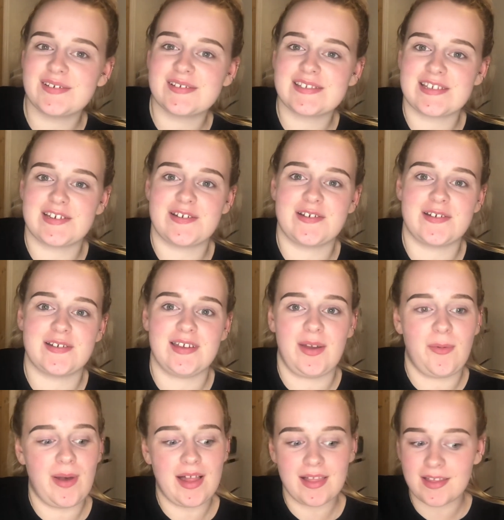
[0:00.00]
So
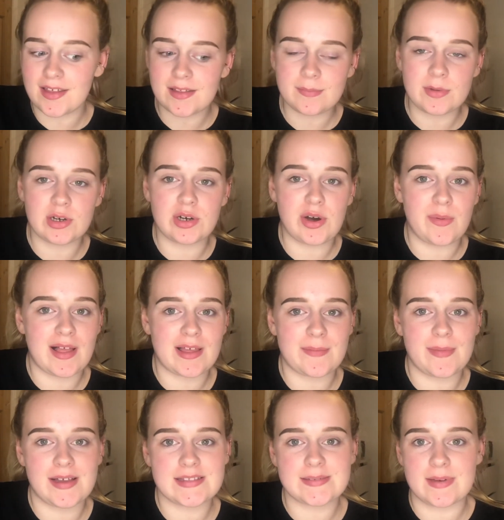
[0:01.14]
welcome or welcome
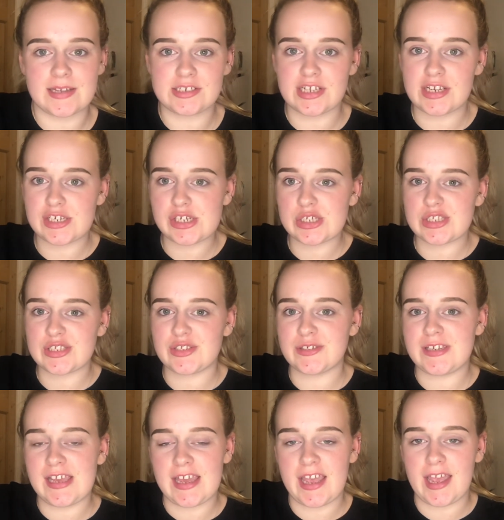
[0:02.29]
back to my channel.
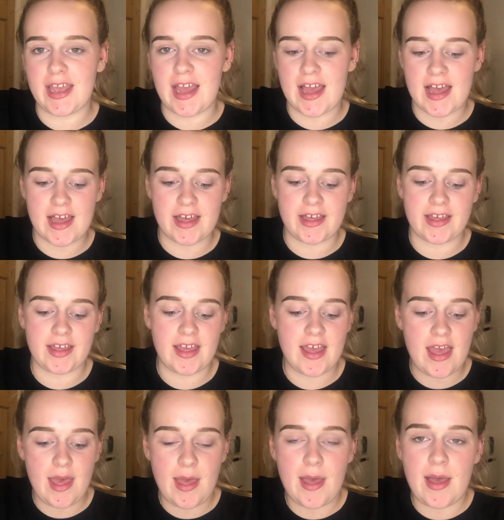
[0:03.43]
Today I
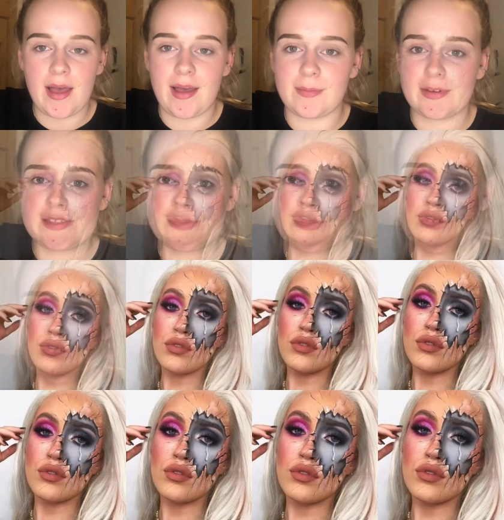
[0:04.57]
am going to be
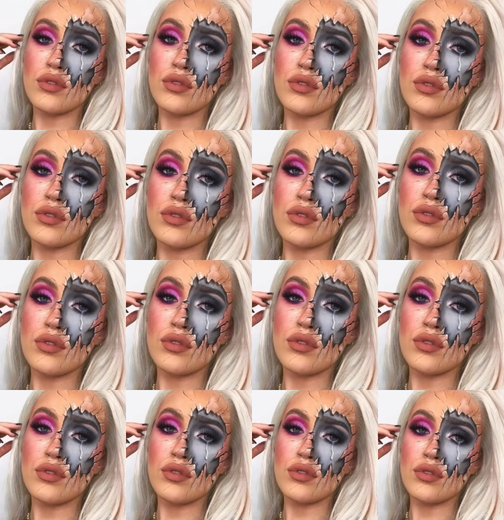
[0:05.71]
recreating
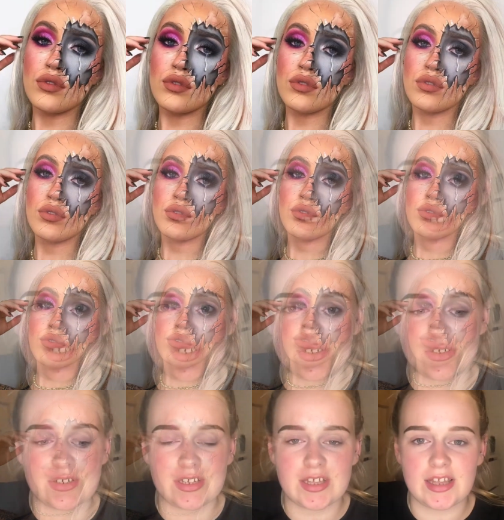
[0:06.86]
this look.
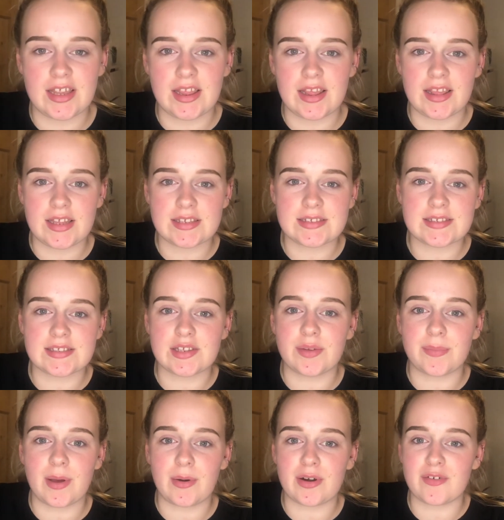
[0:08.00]
So this is a look
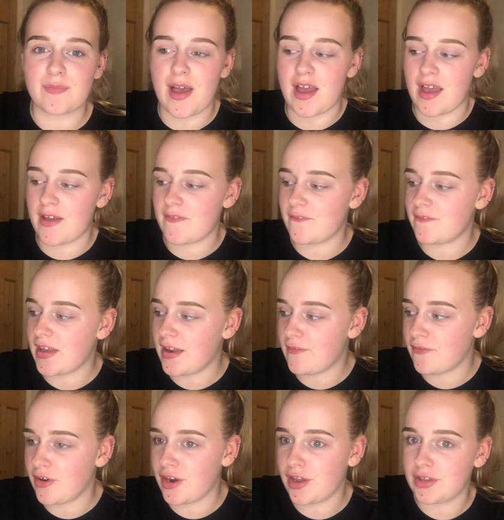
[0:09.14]
by one of my
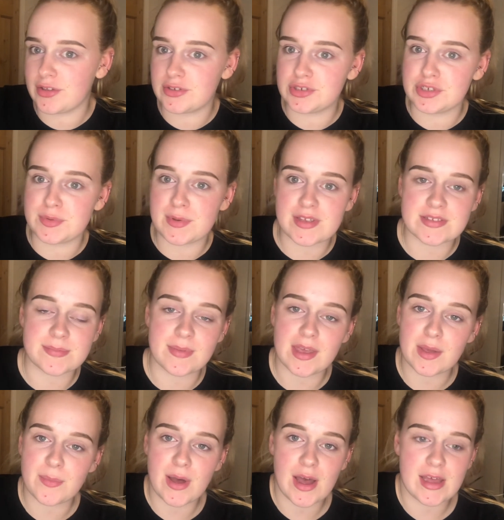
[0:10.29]
favourite YouTubers and
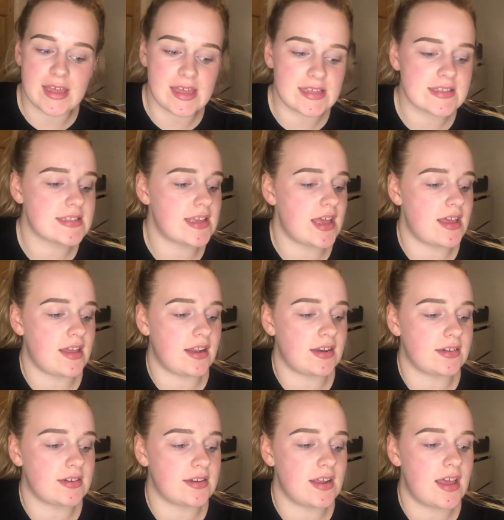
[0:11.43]
makeup artists,
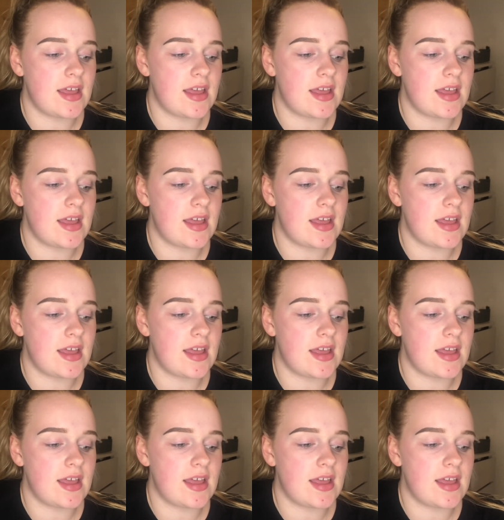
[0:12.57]
and